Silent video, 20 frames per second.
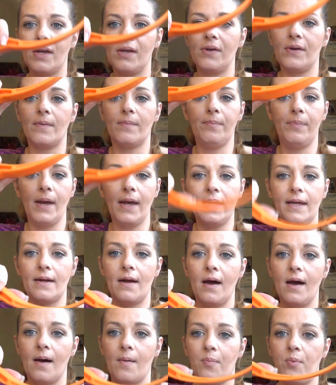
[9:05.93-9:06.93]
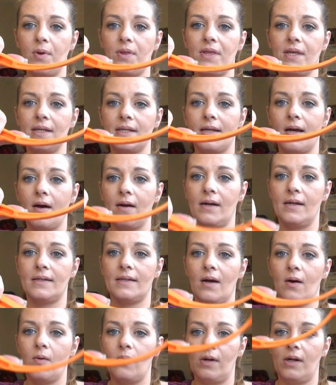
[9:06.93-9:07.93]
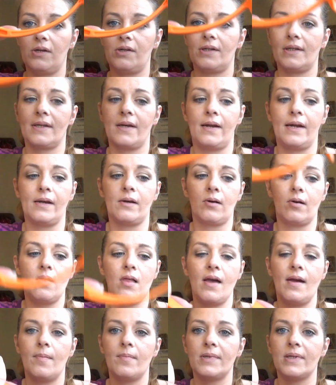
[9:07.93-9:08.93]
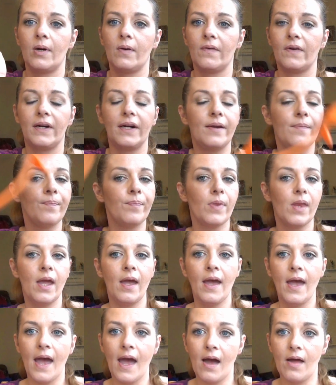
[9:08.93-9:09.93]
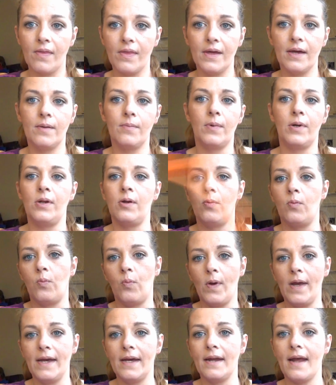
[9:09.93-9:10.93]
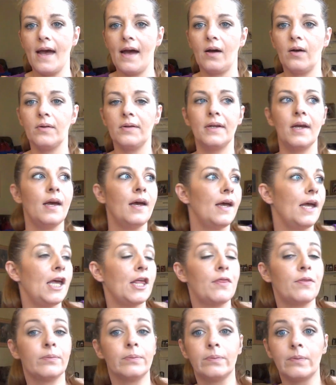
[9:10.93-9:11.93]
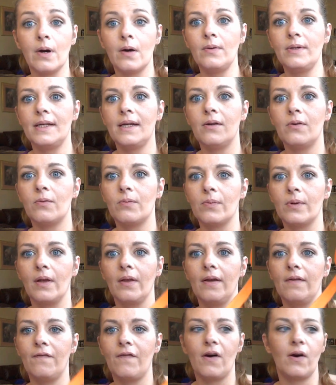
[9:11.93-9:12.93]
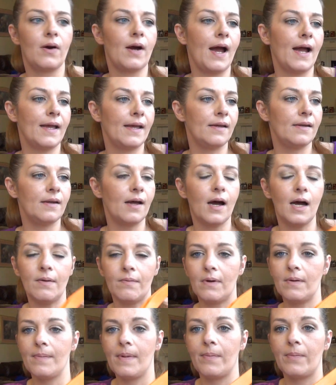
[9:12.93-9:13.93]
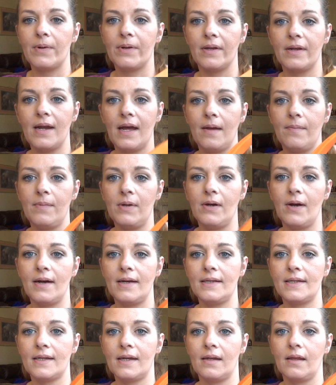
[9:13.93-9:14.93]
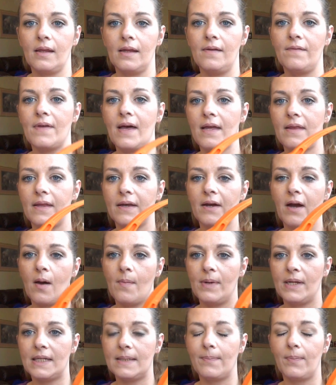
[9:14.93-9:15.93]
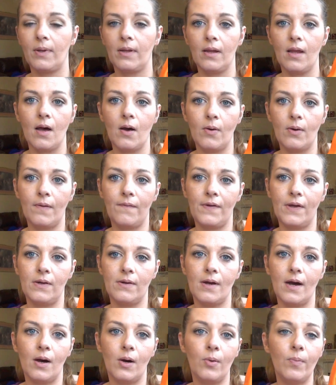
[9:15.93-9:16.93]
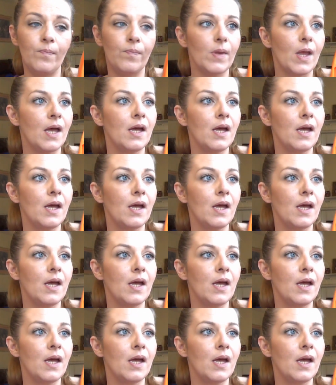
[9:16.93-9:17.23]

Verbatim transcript: You can pick it up with this on its own. It just kind of clamps over it and then when you wing it out, it throws it really far. I cannot remember the name. You guys can leave that in the comments below if you know.